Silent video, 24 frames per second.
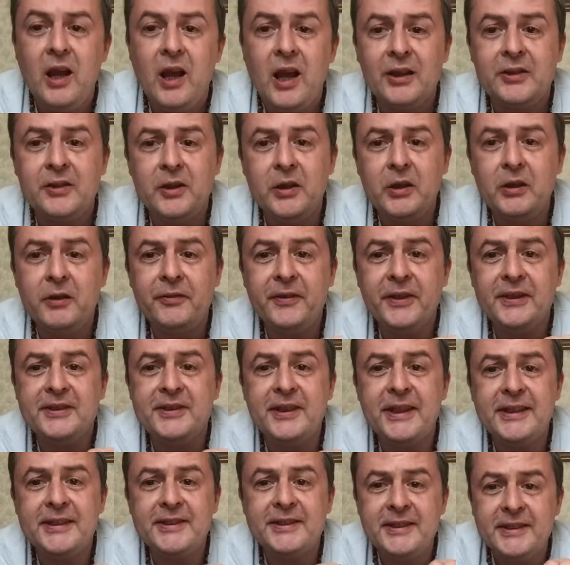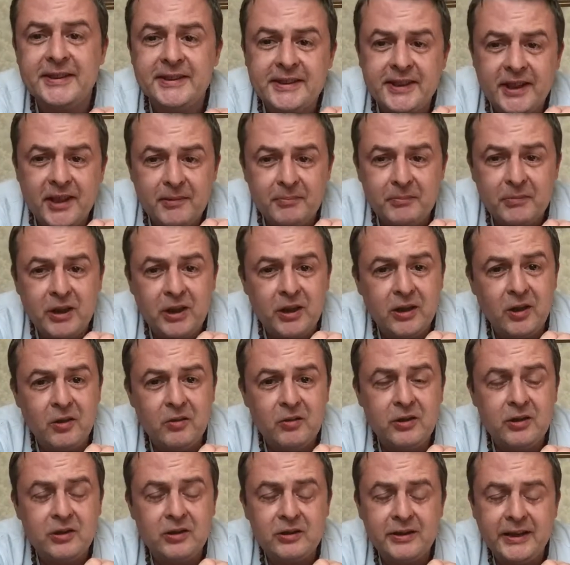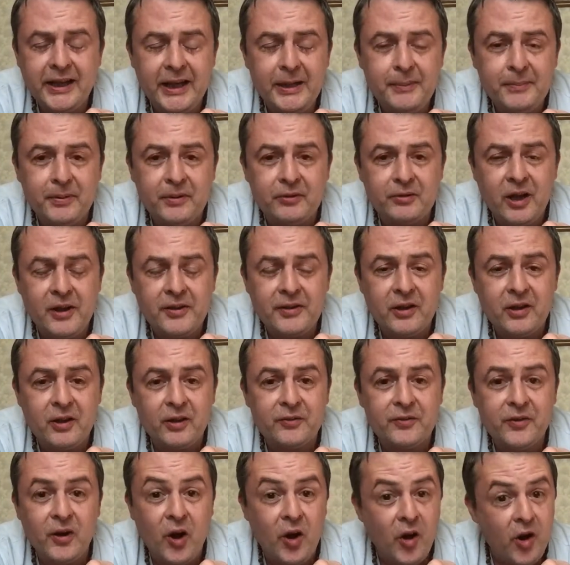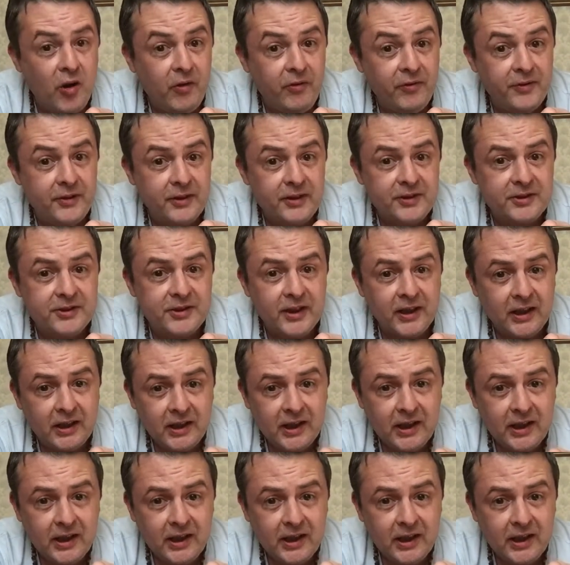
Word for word: I don't know if this is his um, cloak or uh, cape, rather, of office